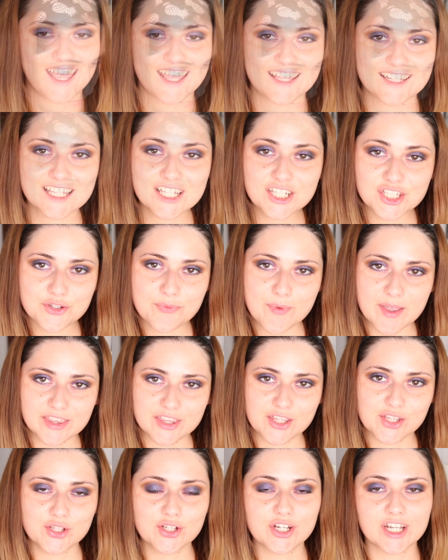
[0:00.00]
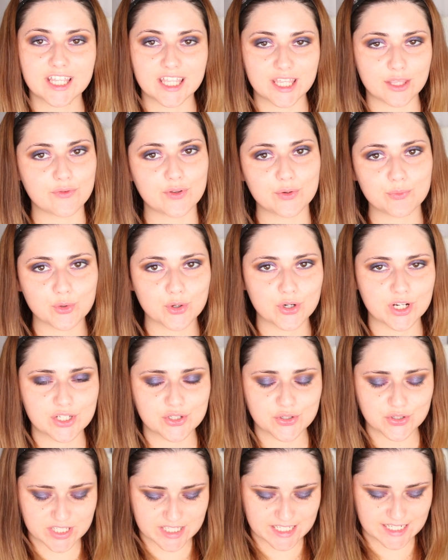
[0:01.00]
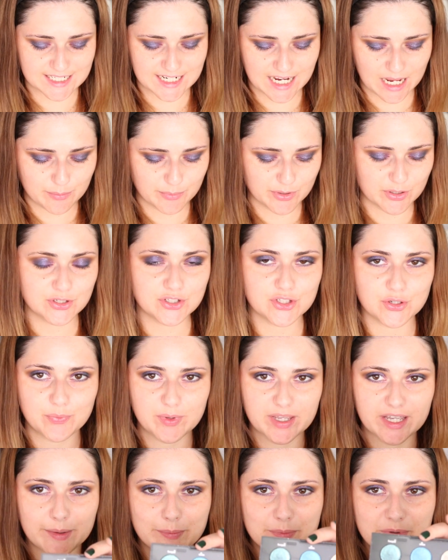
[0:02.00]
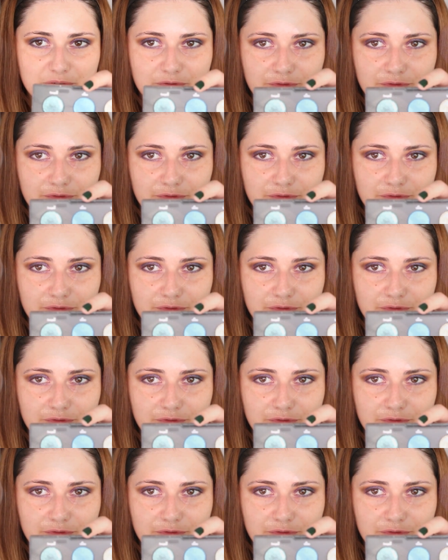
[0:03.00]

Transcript: And then to make the look even more interesting, I'm going to pick up